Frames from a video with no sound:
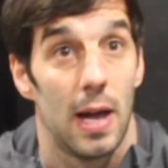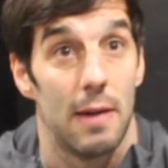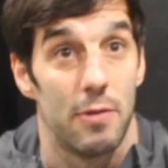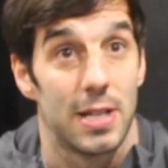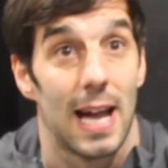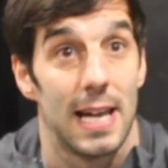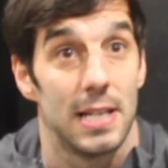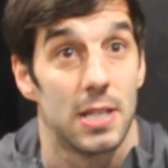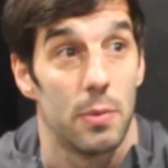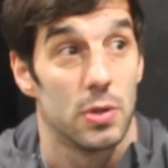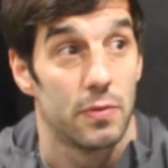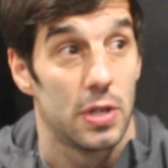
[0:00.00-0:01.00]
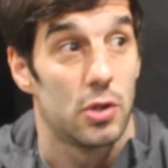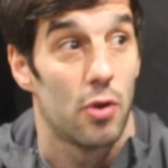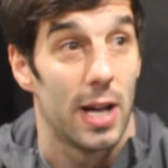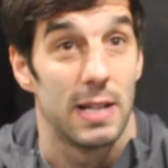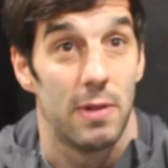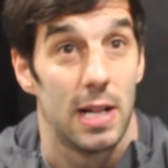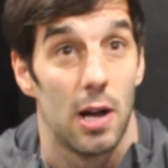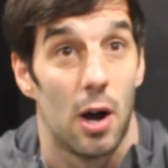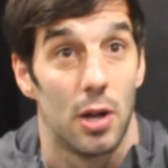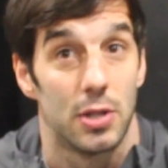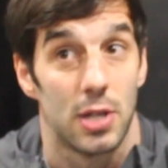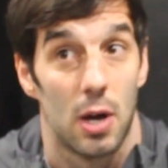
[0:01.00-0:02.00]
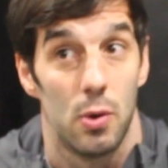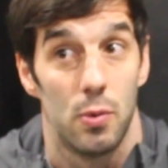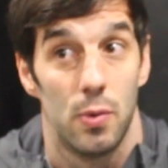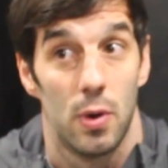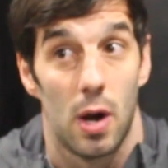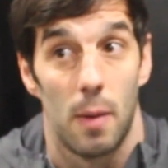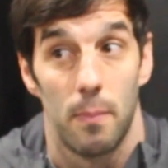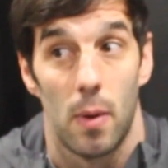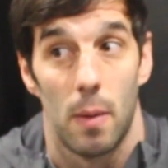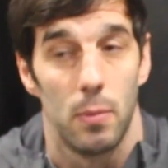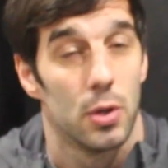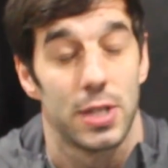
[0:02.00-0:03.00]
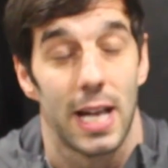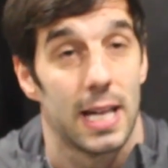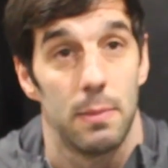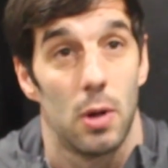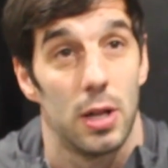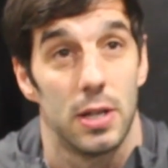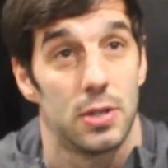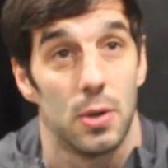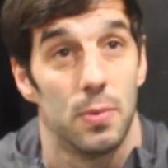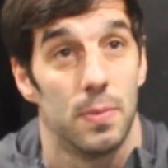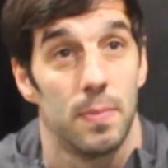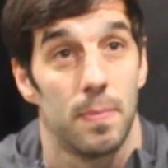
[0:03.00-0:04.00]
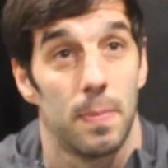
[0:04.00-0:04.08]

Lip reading: every day, so he's obviously training really hard, so I'm not taking him lightly at all.